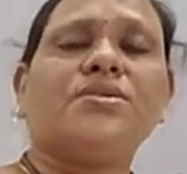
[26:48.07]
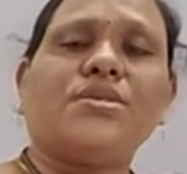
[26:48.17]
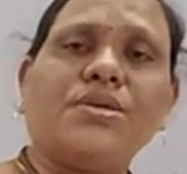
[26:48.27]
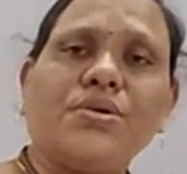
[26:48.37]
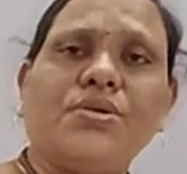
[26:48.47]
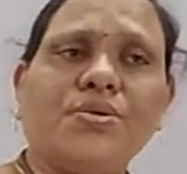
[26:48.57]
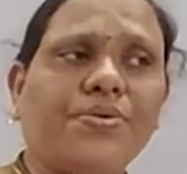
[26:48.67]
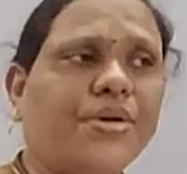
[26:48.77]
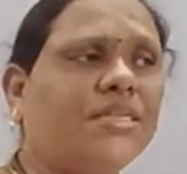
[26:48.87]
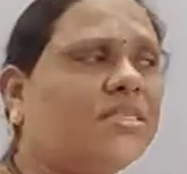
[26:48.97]
So due to
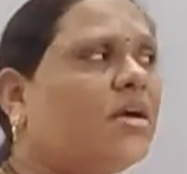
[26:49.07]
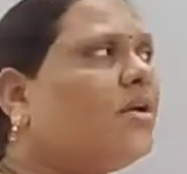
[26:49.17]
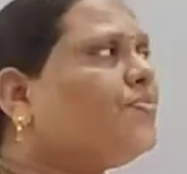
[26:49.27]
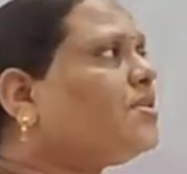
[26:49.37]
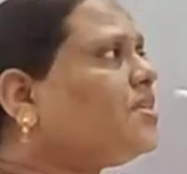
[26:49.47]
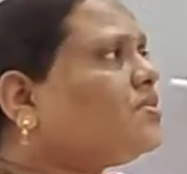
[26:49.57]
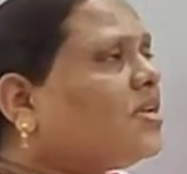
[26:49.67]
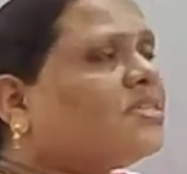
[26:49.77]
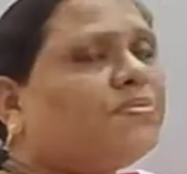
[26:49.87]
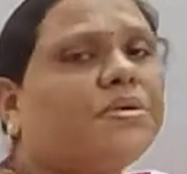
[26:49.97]
which this
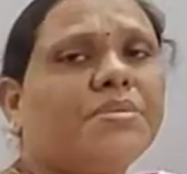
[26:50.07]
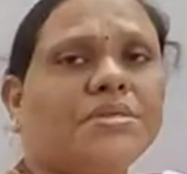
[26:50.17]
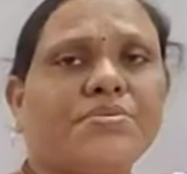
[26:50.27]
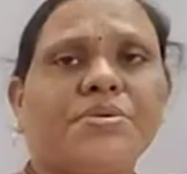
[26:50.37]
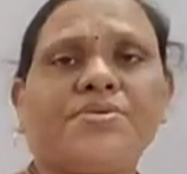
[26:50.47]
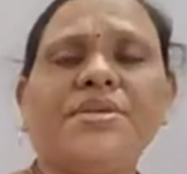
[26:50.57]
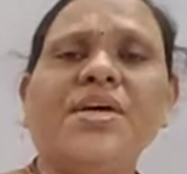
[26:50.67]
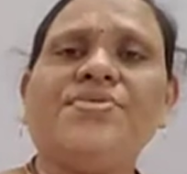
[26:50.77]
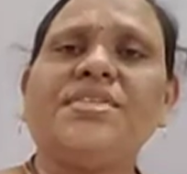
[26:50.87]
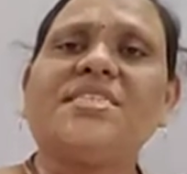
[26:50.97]
resonance effect and mesomeric
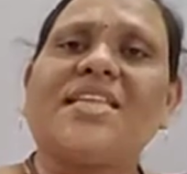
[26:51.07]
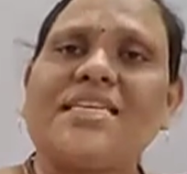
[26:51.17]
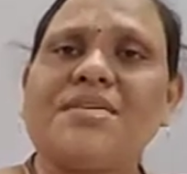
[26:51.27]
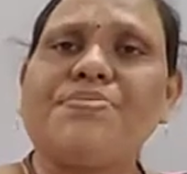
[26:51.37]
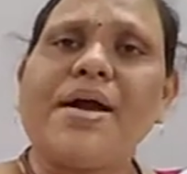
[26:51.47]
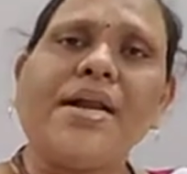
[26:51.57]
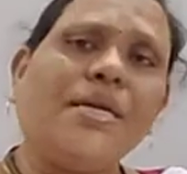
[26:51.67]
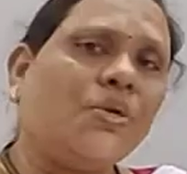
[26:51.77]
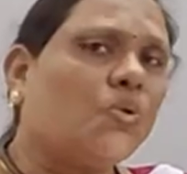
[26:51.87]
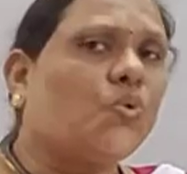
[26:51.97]
effect, this is classified
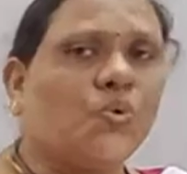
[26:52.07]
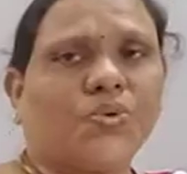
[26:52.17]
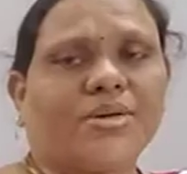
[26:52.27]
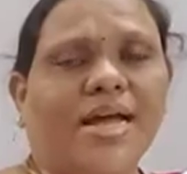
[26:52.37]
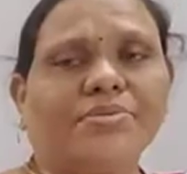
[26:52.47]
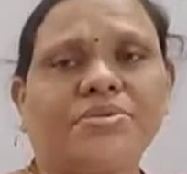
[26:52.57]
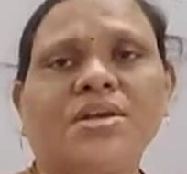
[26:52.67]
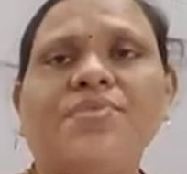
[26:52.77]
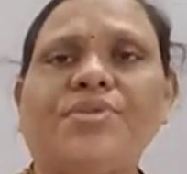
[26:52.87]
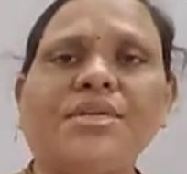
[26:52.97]
into two types.
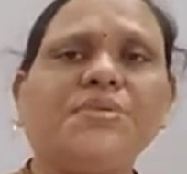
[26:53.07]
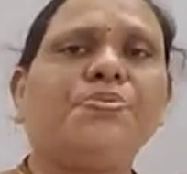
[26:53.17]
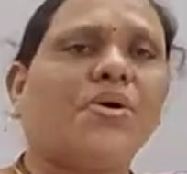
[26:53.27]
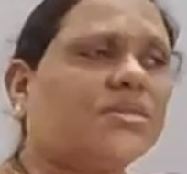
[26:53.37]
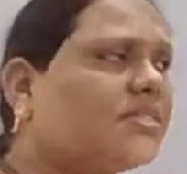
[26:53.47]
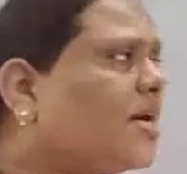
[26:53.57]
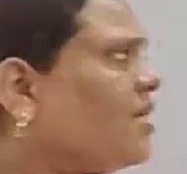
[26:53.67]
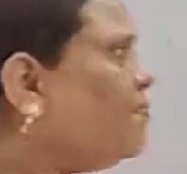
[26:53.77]
That is plus R